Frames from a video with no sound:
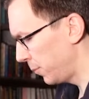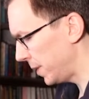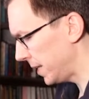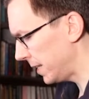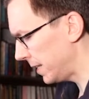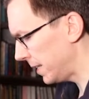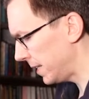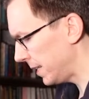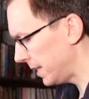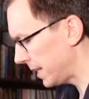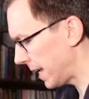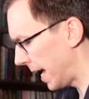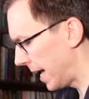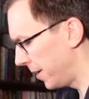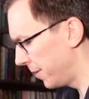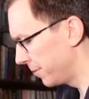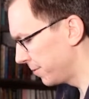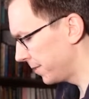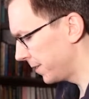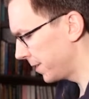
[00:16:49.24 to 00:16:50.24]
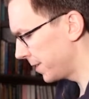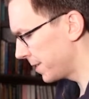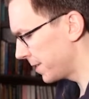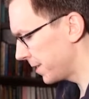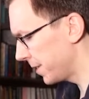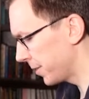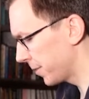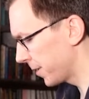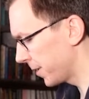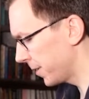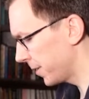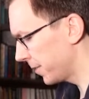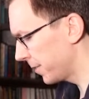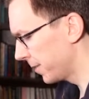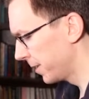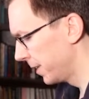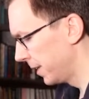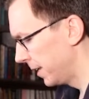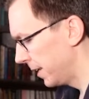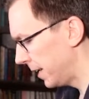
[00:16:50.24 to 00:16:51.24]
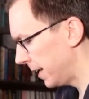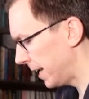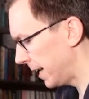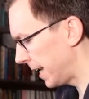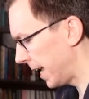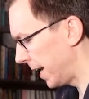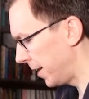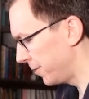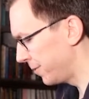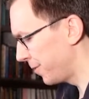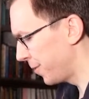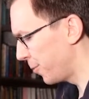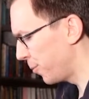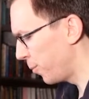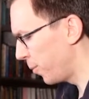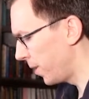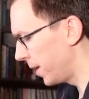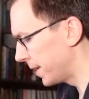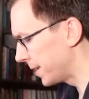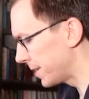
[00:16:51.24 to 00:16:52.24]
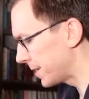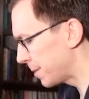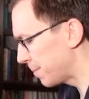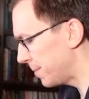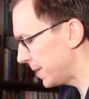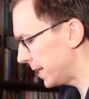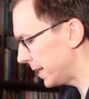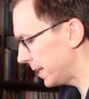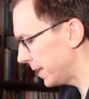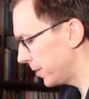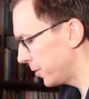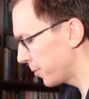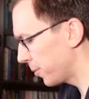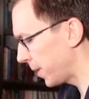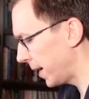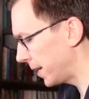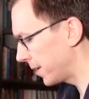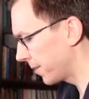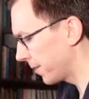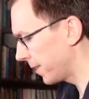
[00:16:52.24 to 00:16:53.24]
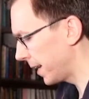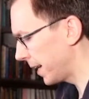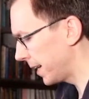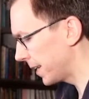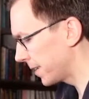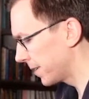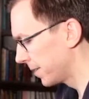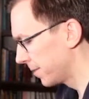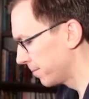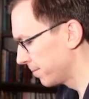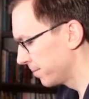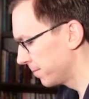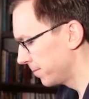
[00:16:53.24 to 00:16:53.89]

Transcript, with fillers: we need alpha zero and alpha one to be greater than